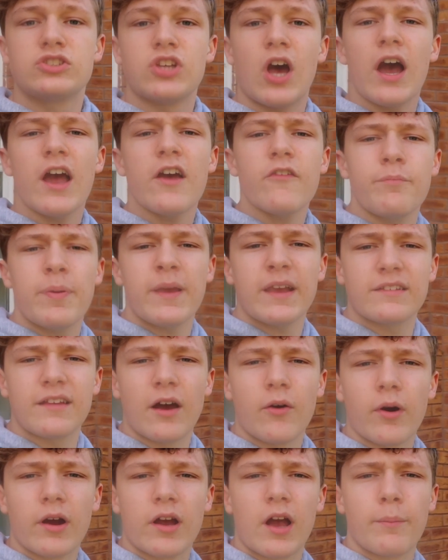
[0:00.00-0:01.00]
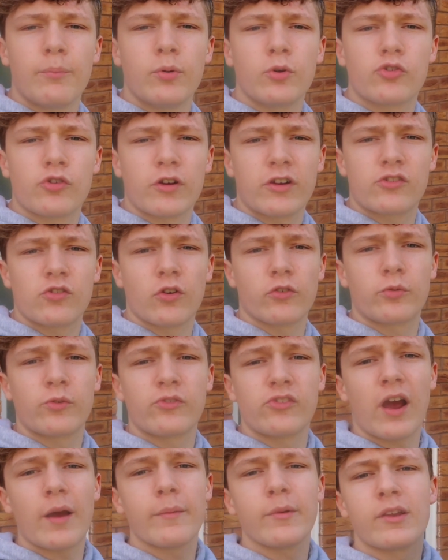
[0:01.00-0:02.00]
So I have picked out a couple trick shots
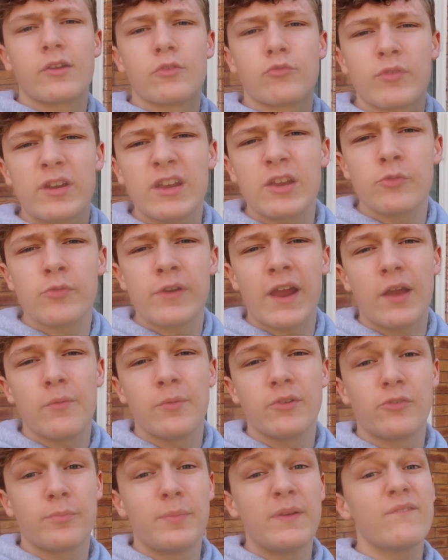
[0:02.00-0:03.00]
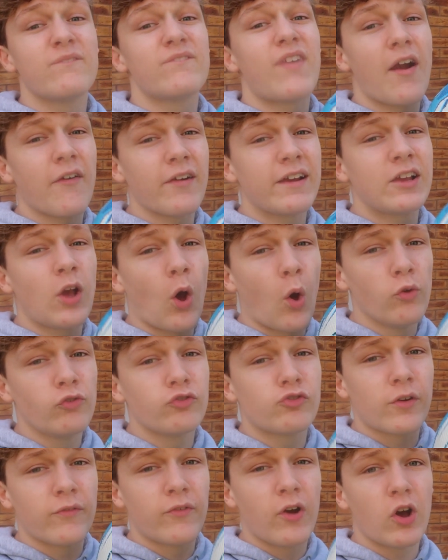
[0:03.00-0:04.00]
which I'm going to recreate which have been very
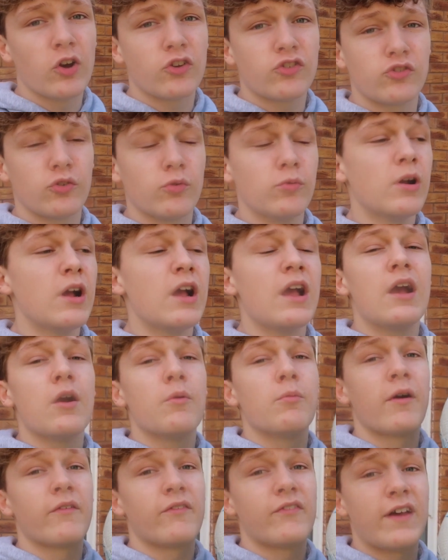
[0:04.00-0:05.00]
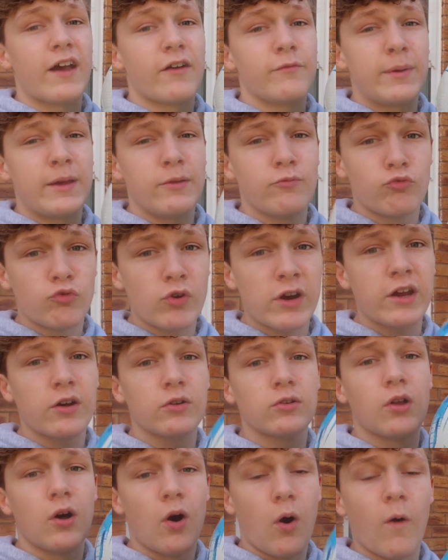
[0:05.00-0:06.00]
controversial whether they have been
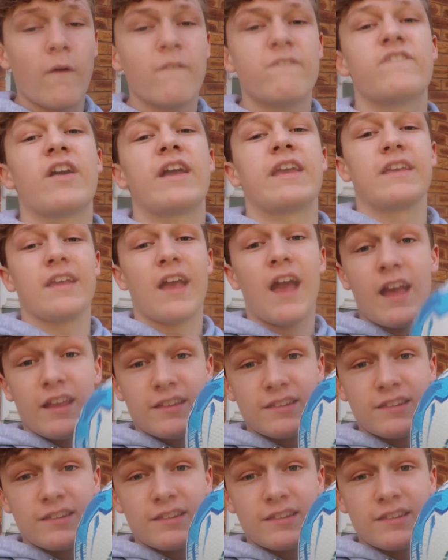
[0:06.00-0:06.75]
real or fake.